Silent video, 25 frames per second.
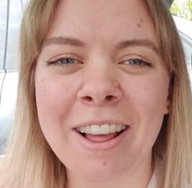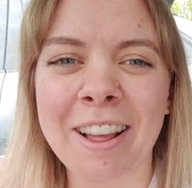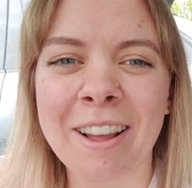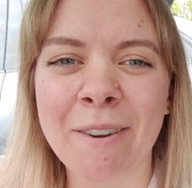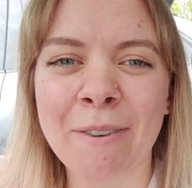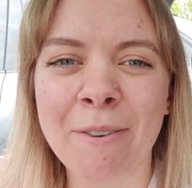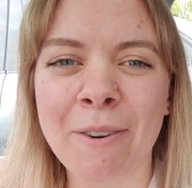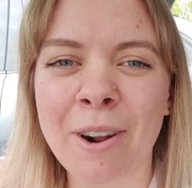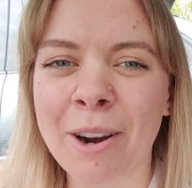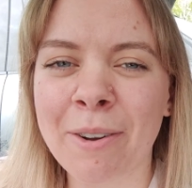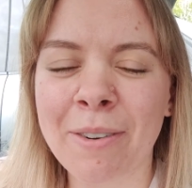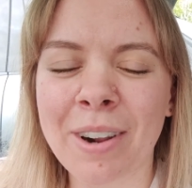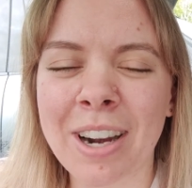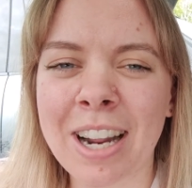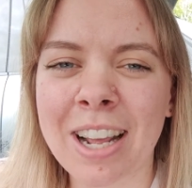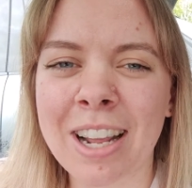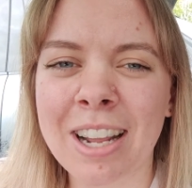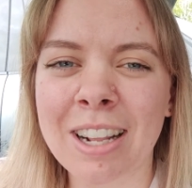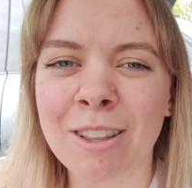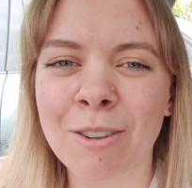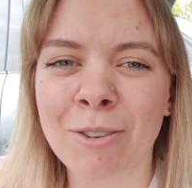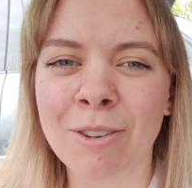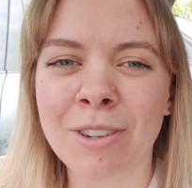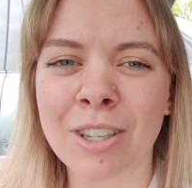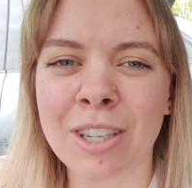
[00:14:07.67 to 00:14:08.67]
When I went
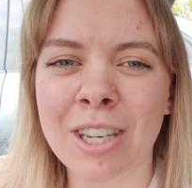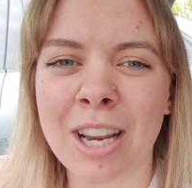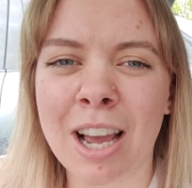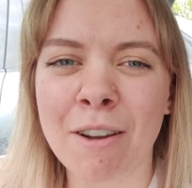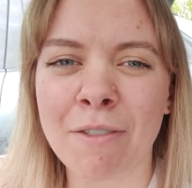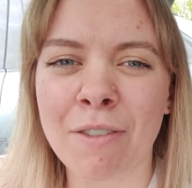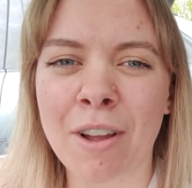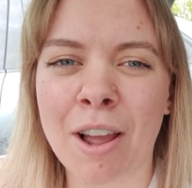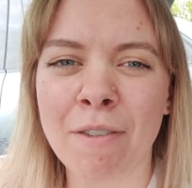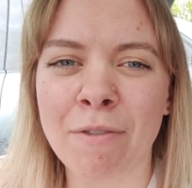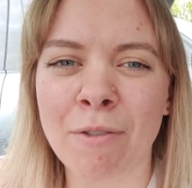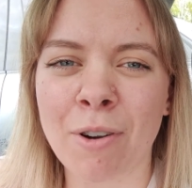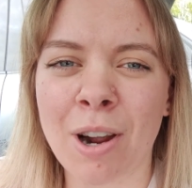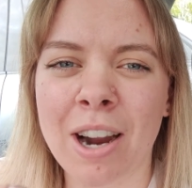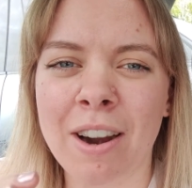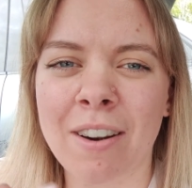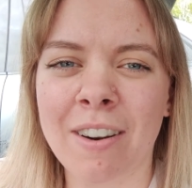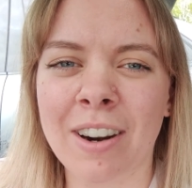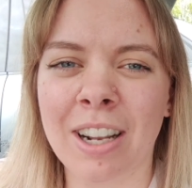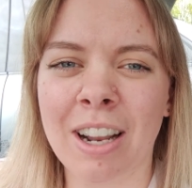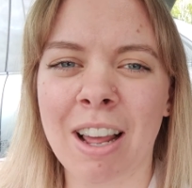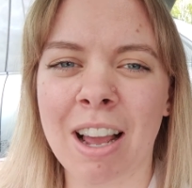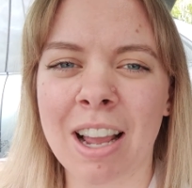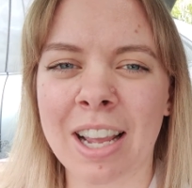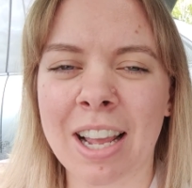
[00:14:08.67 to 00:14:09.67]
in, there were staff everywhere
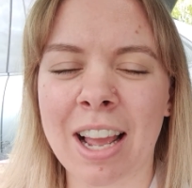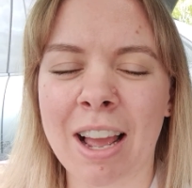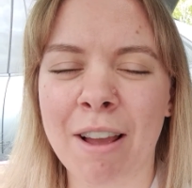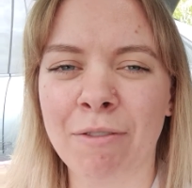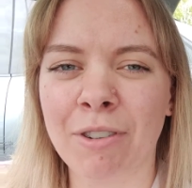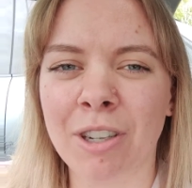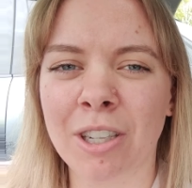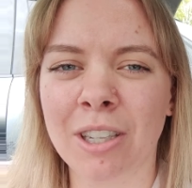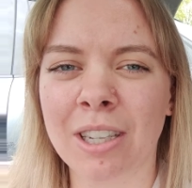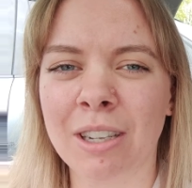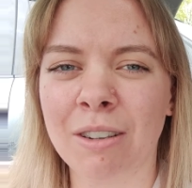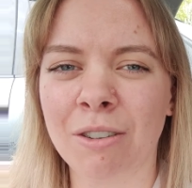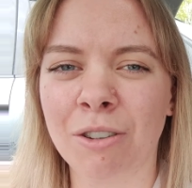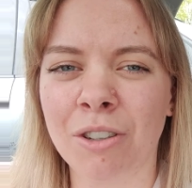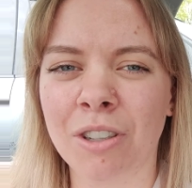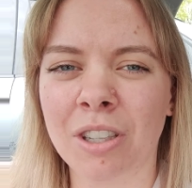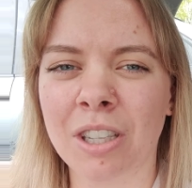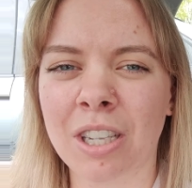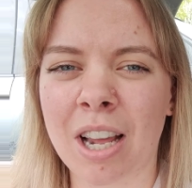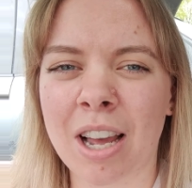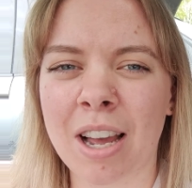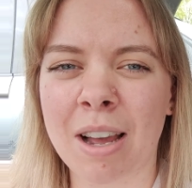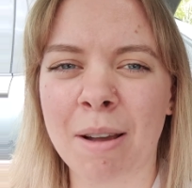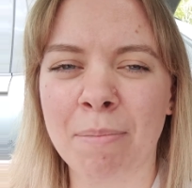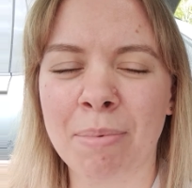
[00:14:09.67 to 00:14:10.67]
at like every single
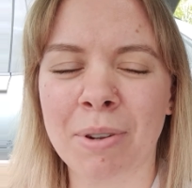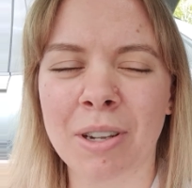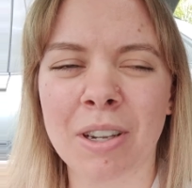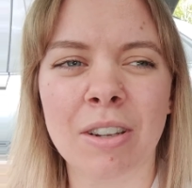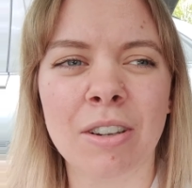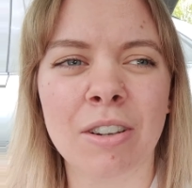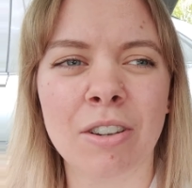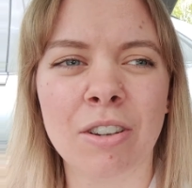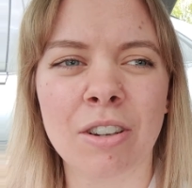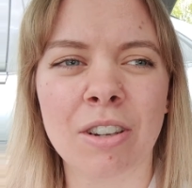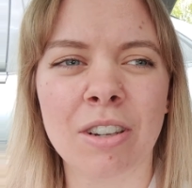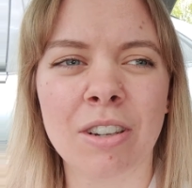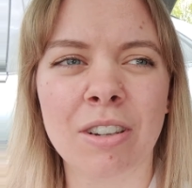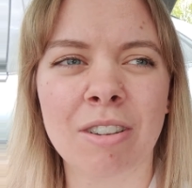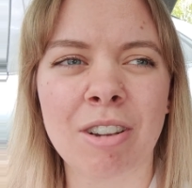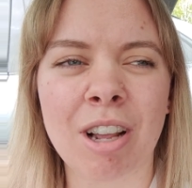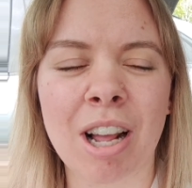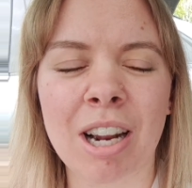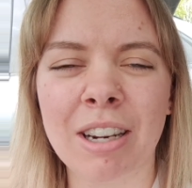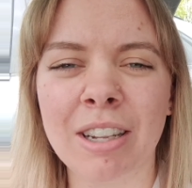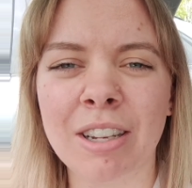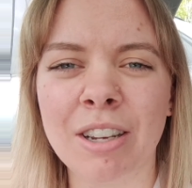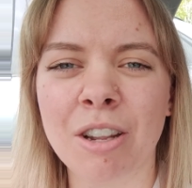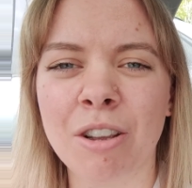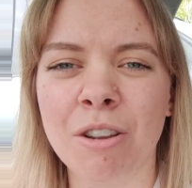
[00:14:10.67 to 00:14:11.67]
step
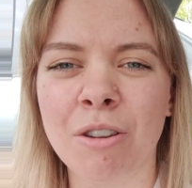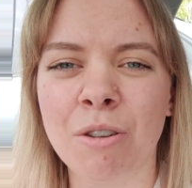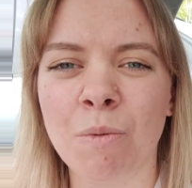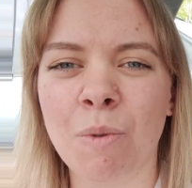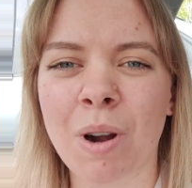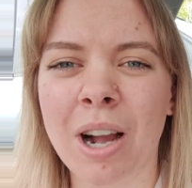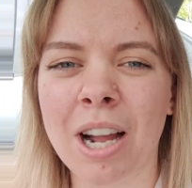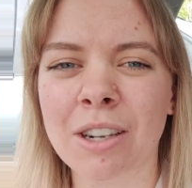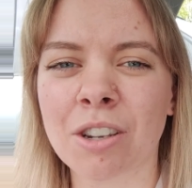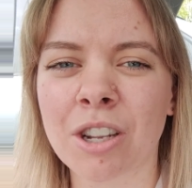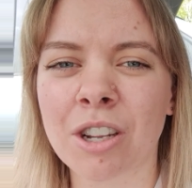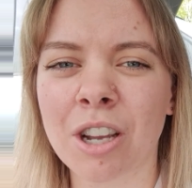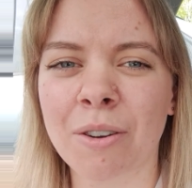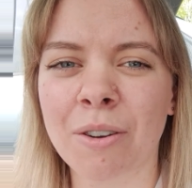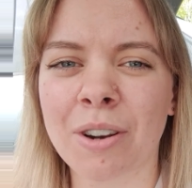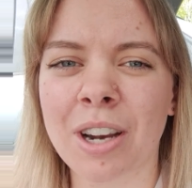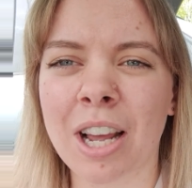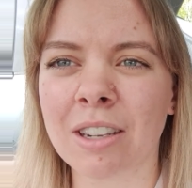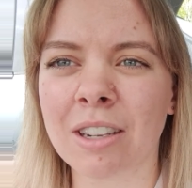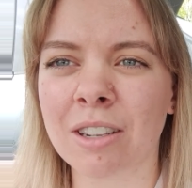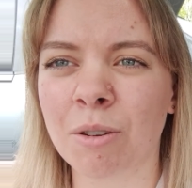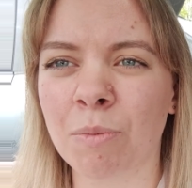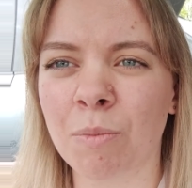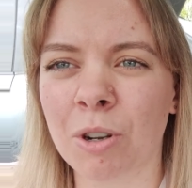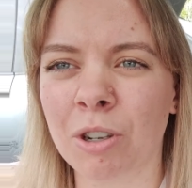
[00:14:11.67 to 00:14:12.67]
telling you where to go
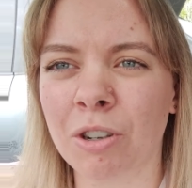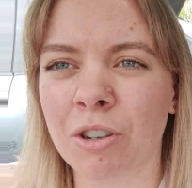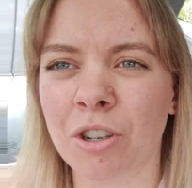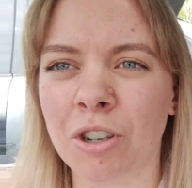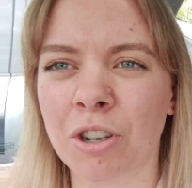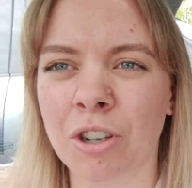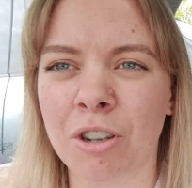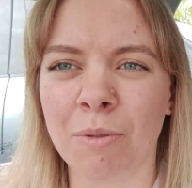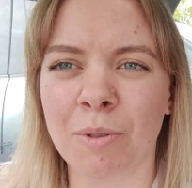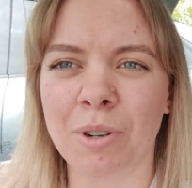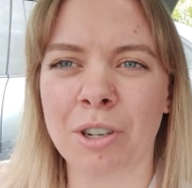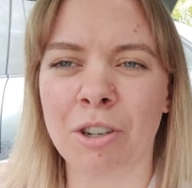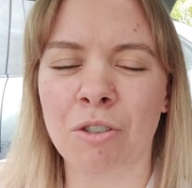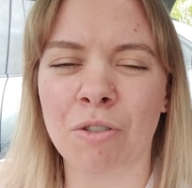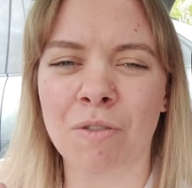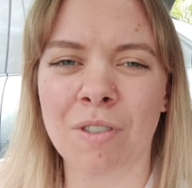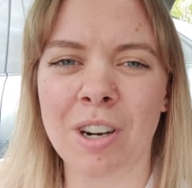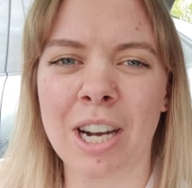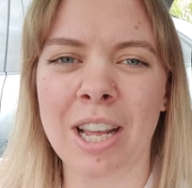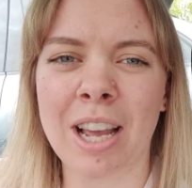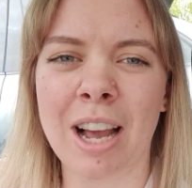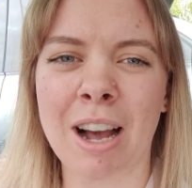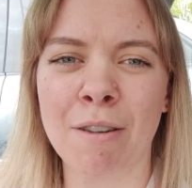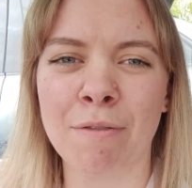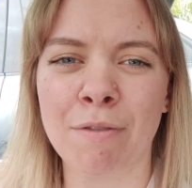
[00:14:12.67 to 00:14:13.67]
next and what to do, which is
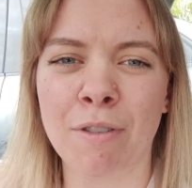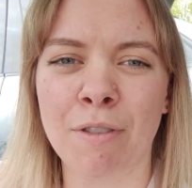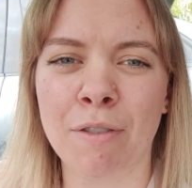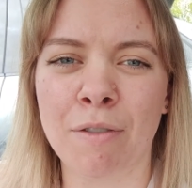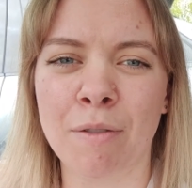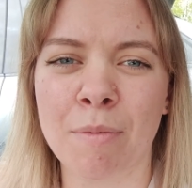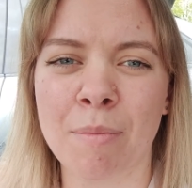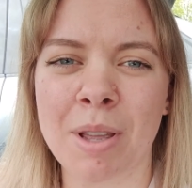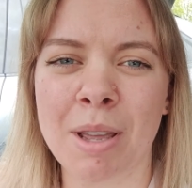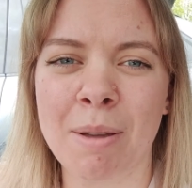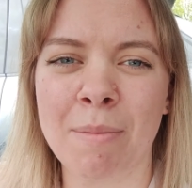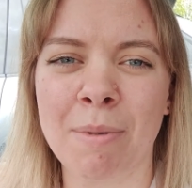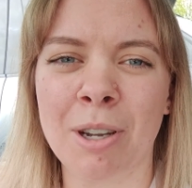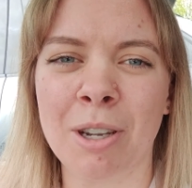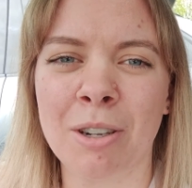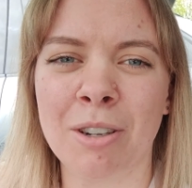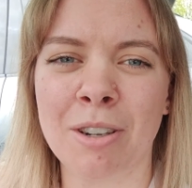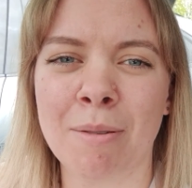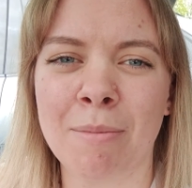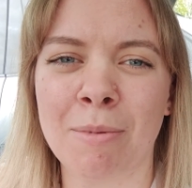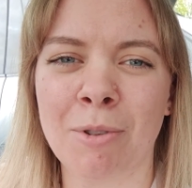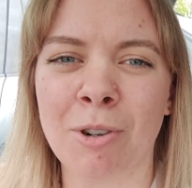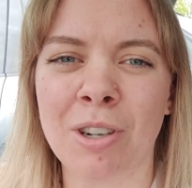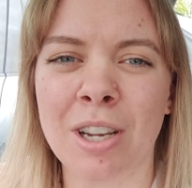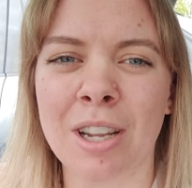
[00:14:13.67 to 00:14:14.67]
really helpful for me because
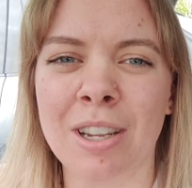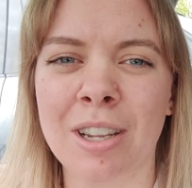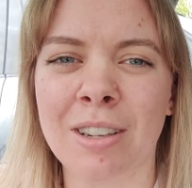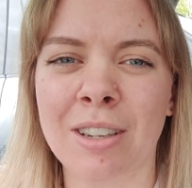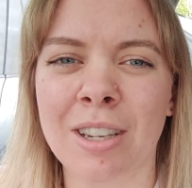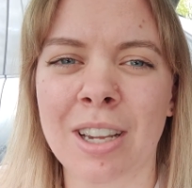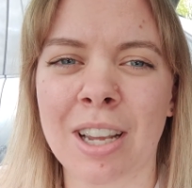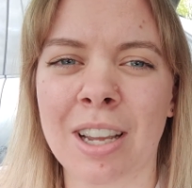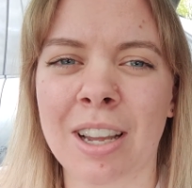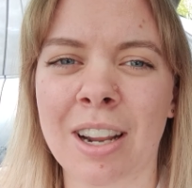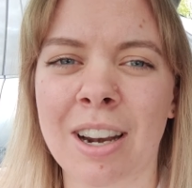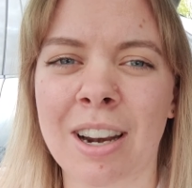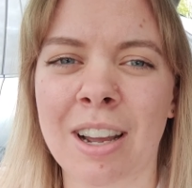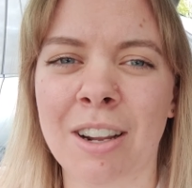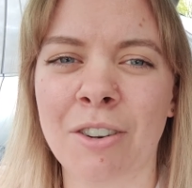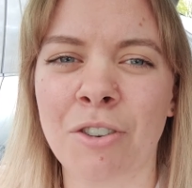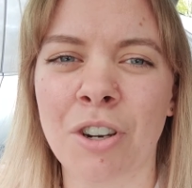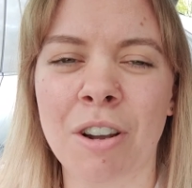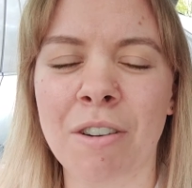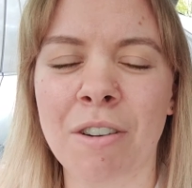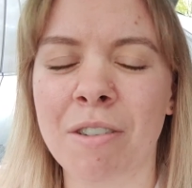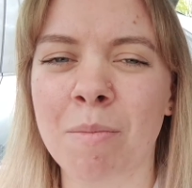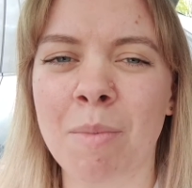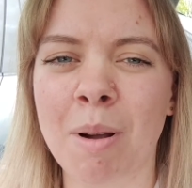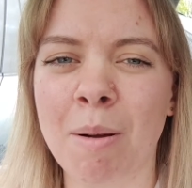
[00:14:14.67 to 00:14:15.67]
I'm autistic and I
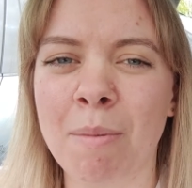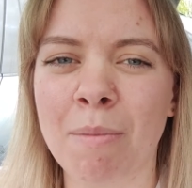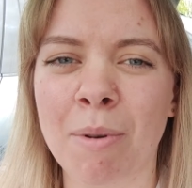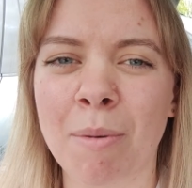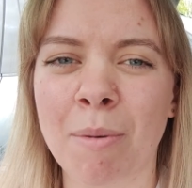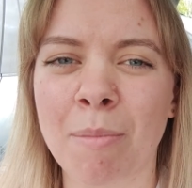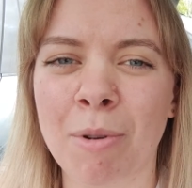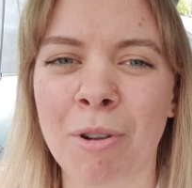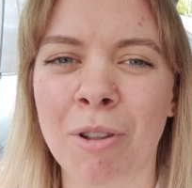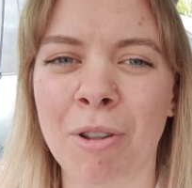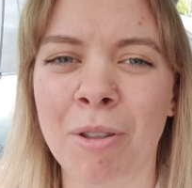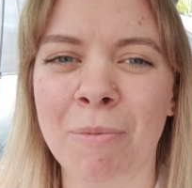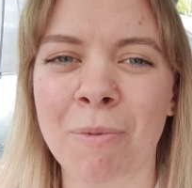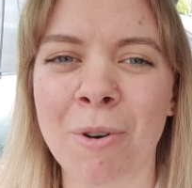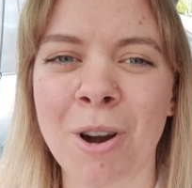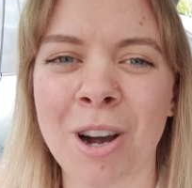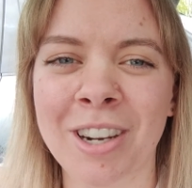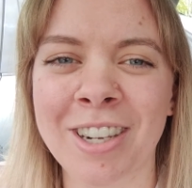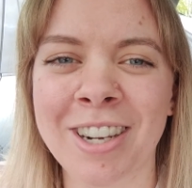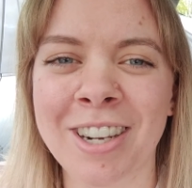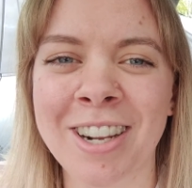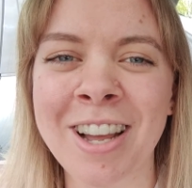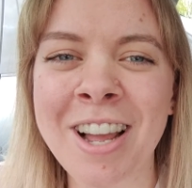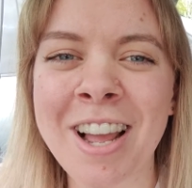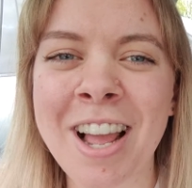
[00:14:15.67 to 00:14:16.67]
don't remember more than
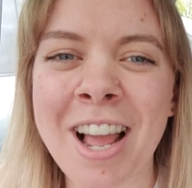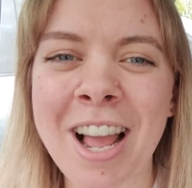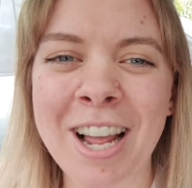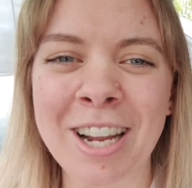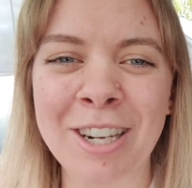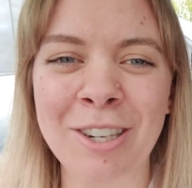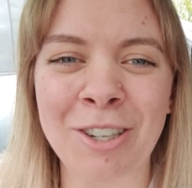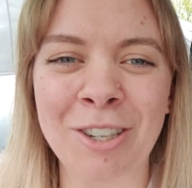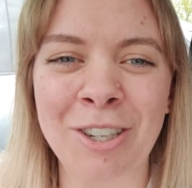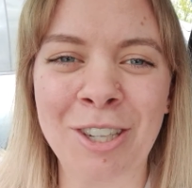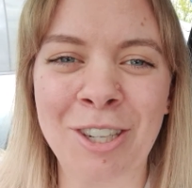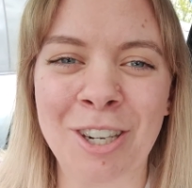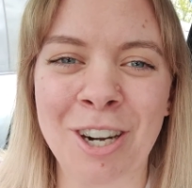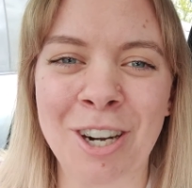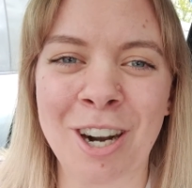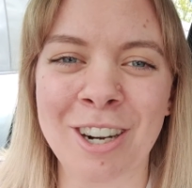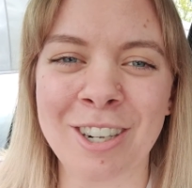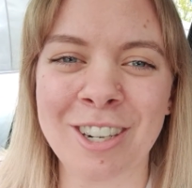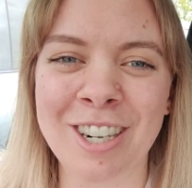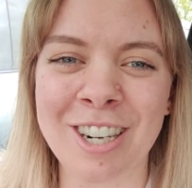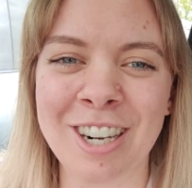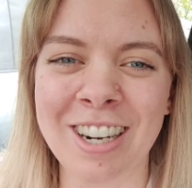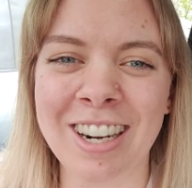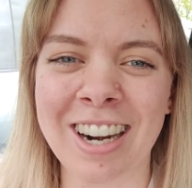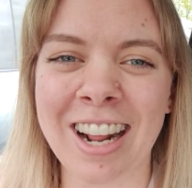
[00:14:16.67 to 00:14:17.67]
one
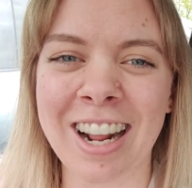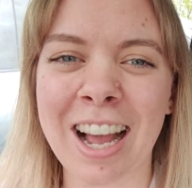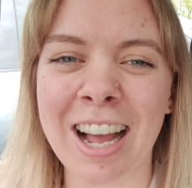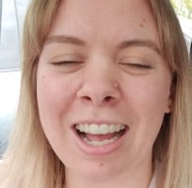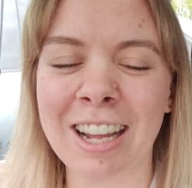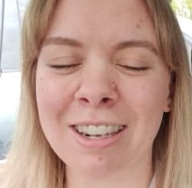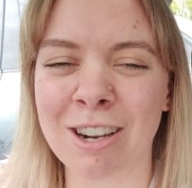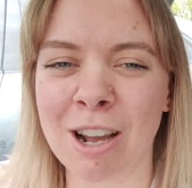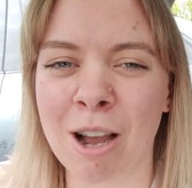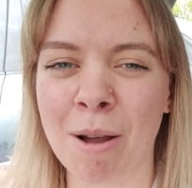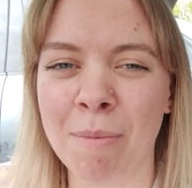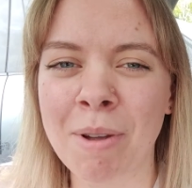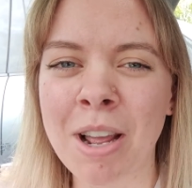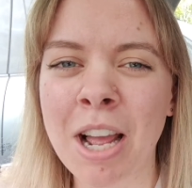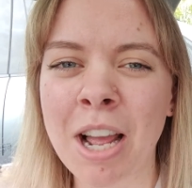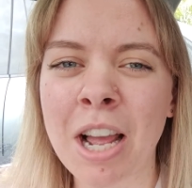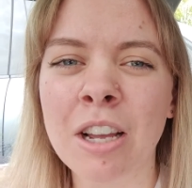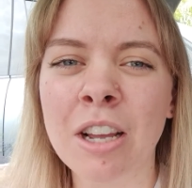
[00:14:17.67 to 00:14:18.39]
instruction at a time.